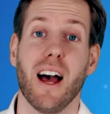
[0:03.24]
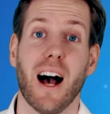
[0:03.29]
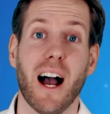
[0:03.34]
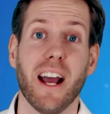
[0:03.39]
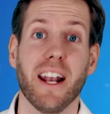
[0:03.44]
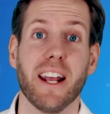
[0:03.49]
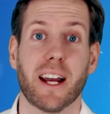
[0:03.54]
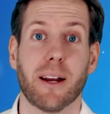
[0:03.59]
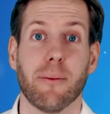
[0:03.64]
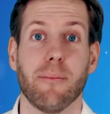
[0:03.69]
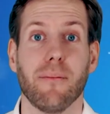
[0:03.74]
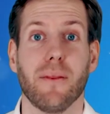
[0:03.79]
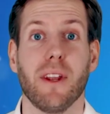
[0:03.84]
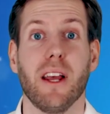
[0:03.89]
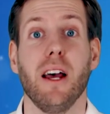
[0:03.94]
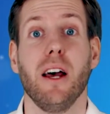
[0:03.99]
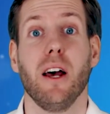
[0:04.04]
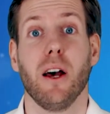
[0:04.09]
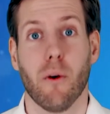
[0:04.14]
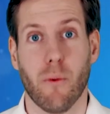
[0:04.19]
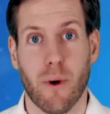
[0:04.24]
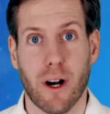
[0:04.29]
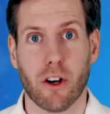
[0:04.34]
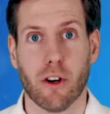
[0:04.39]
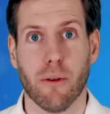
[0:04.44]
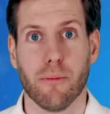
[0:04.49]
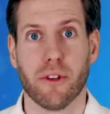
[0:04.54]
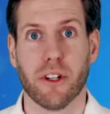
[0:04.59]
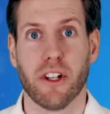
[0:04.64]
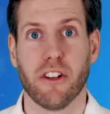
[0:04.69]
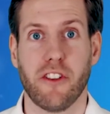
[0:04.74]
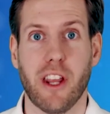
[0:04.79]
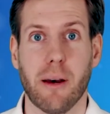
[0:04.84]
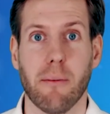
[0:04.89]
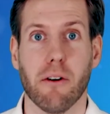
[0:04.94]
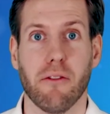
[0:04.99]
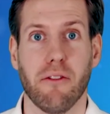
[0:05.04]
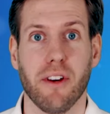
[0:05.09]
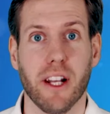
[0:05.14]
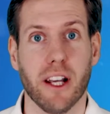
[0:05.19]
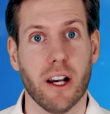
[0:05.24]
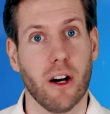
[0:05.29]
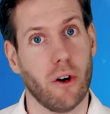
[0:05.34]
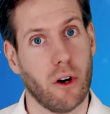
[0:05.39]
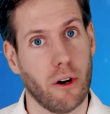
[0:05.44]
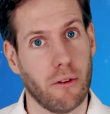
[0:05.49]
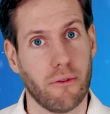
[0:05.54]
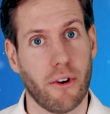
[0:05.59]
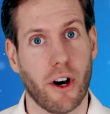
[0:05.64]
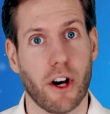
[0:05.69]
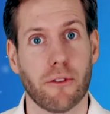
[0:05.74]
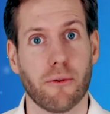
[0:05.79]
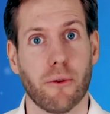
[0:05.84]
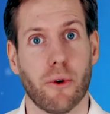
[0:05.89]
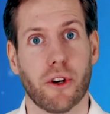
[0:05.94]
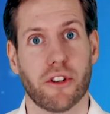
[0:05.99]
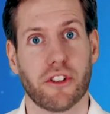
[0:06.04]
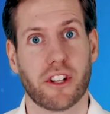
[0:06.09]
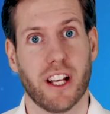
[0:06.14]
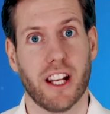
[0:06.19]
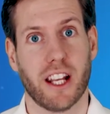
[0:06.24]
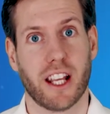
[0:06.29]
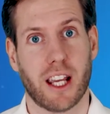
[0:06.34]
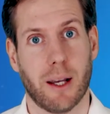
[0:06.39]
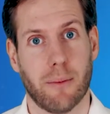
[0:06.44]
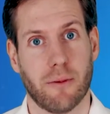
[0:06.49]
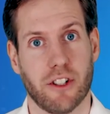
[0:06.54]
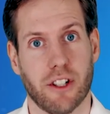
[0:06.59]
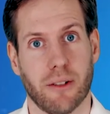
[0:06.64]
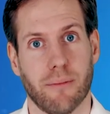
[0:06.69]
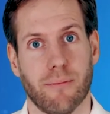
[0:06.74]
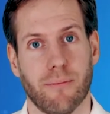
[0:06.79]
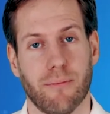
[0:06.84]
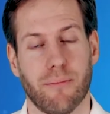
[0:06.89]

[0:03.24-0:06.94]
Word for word: Hi there! Welcome to this demo video of Fast Four Scan and Capture.